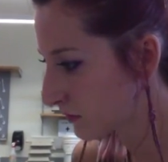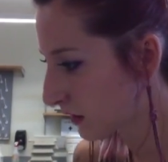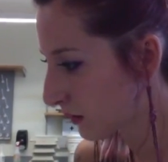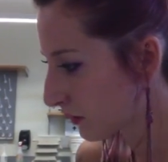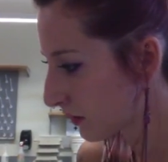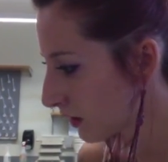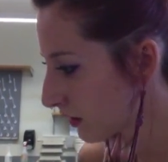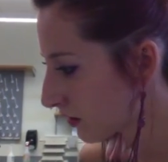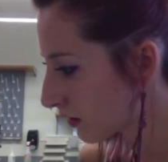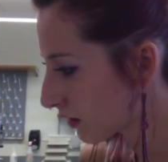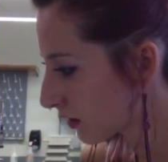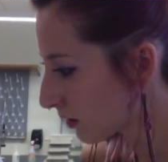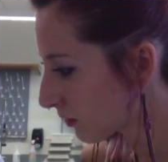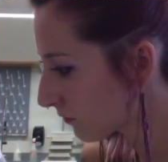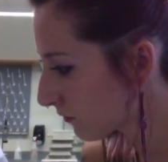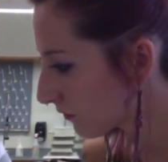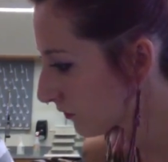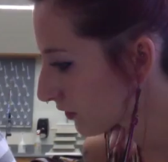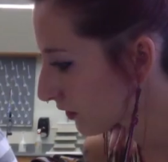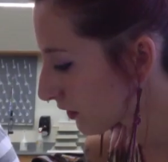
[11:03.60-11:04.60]
that we need to know
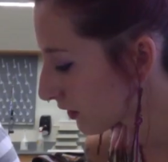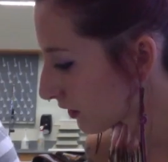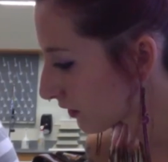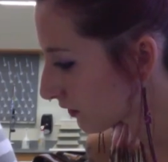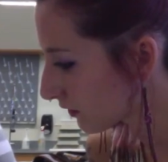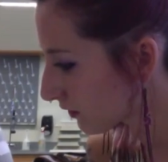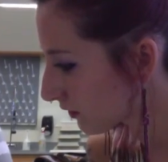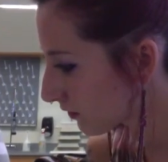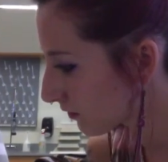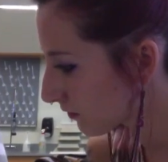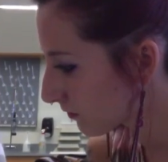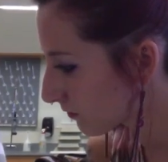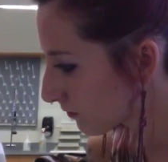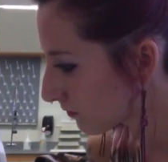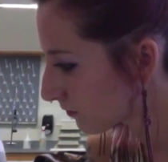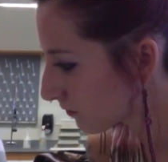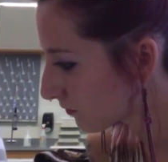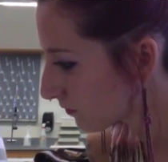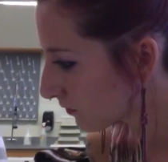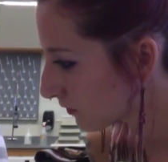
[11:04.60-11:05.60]
for this.
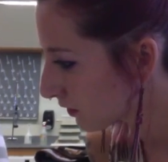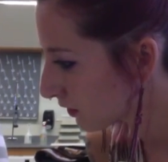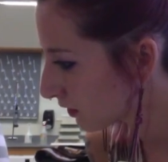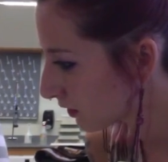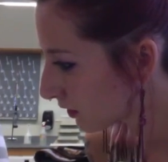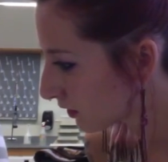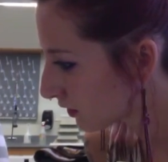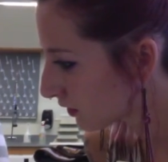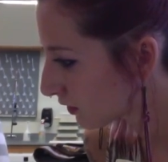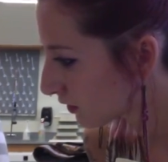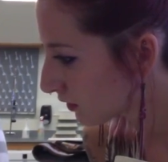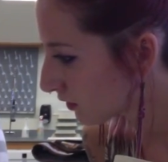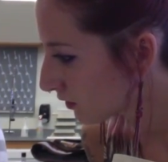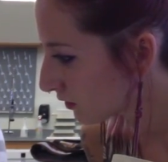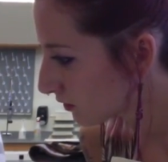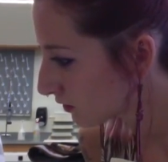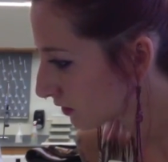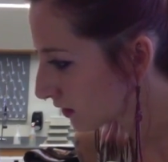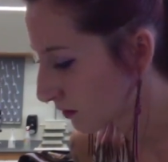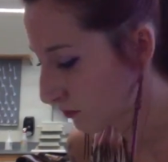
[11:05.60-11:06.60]
We did temp.
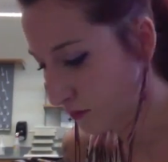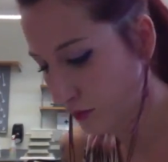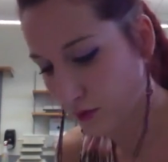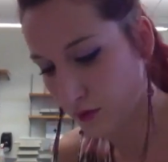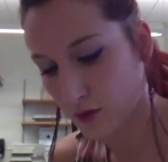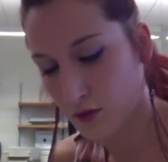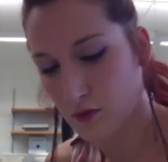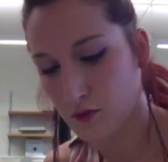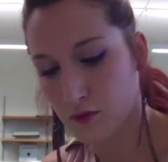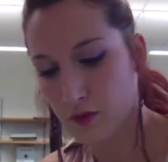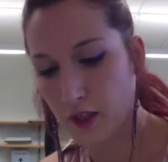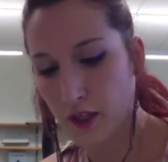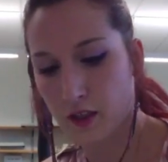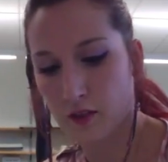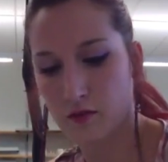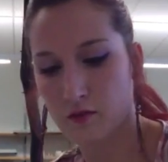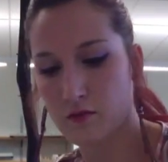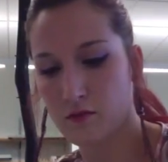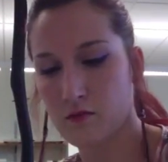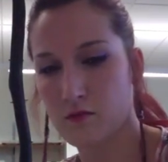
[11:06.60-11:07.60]
Temporal. Yeah.
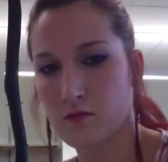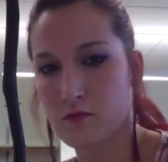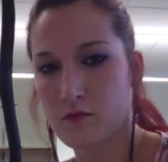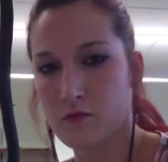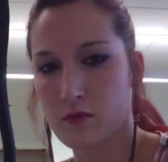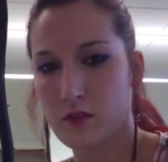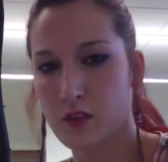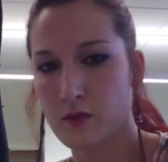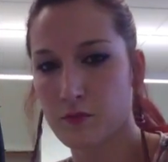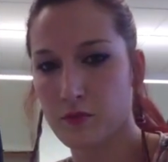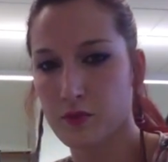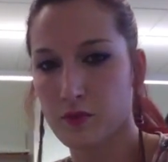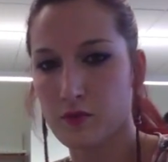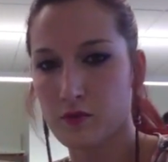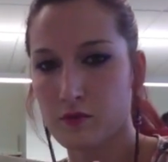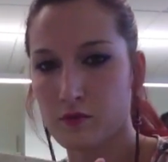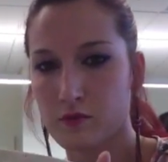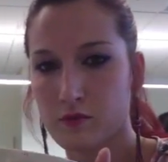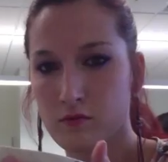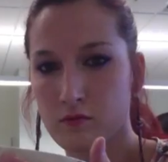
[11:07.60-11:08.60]
Temporal.
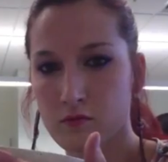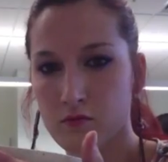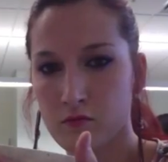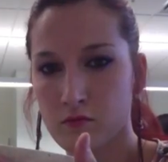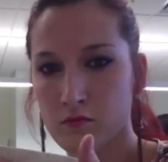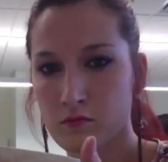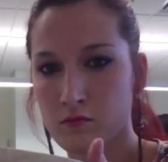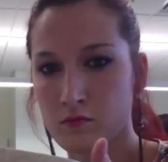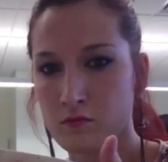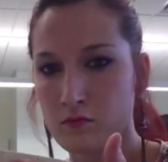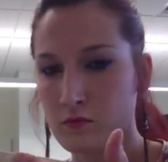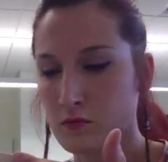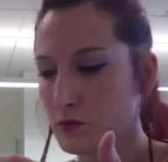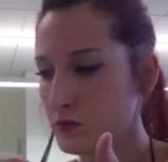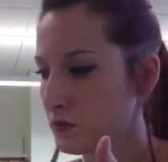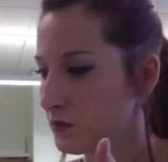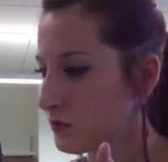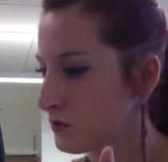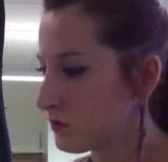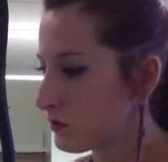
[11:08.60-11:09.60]

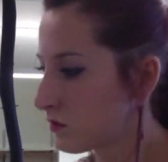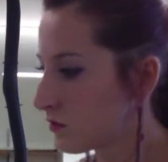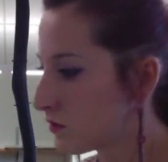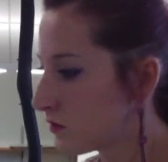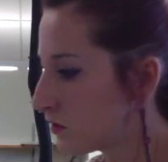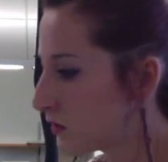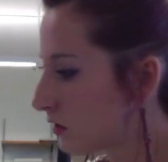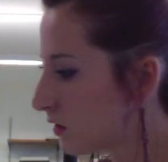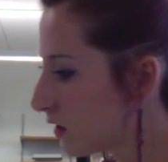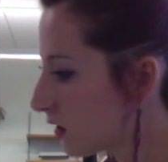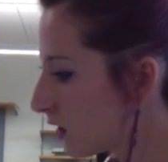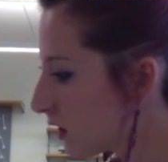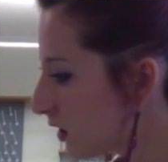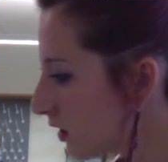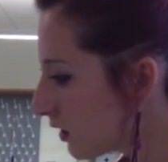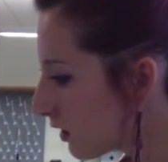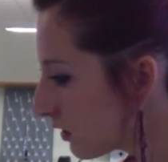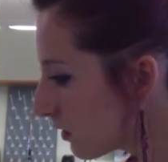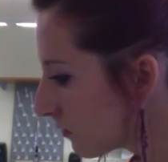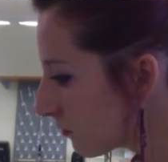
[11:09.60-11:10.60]
Right. Okay.
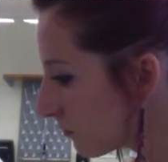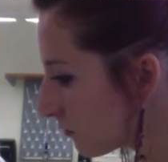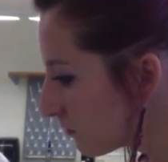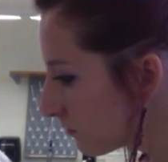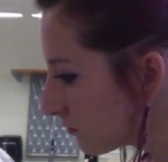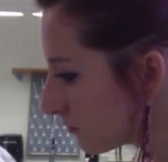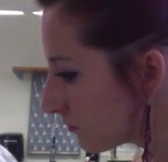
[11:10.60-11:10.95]
Um,